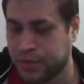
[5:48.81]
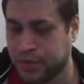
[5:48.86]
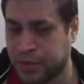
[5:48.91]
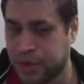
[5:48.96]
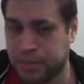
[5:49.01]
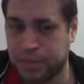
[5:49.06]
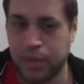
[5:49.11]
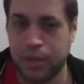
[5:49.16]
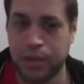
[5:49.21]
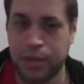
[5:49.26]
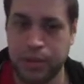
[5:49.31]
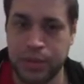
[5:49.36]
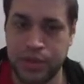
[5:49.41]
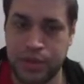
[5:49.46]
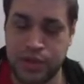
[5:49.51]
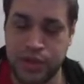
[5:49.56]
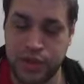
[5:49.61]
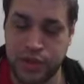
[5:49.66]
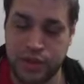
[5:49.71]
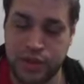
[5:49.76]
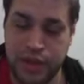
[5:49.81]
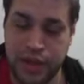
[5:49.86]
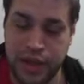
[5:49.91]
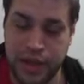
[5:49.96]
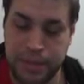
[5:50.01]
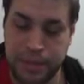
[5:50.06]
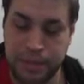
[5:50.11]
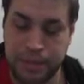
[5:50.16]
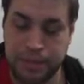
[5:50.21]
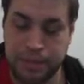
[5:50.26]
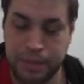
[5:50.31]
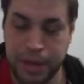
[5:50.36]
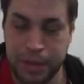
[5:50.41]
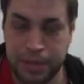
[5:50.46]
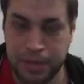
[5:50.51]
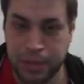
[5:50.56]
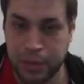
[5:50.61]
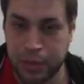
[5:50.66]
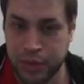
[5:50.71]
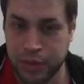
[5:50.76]
The problem is just that
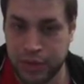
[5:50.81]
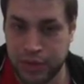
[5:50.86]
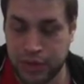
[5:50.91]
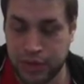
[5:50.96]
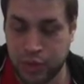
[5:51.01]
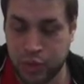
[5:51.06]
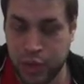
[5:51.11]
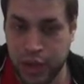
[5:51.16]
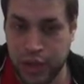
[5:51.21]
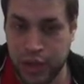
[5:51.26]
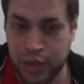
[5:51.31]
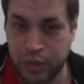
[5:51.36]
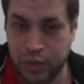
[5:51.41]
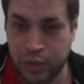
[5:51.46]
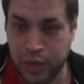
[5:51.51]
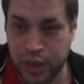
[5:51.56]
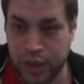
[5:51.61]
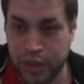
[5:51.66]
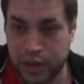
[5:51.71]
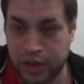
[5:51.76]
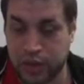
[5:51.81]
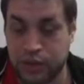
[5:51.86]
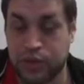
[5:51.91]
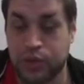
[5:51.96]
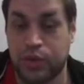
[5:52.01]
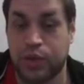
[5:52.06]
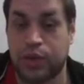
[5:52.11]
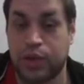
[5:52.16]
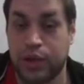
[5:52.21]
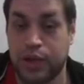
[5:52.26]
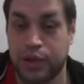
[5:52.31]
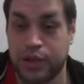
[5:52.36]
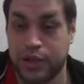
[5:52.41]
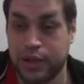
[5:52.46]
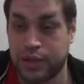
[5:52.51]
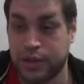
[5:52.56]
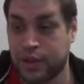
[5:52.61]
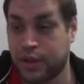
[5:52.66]
people is way way stronger than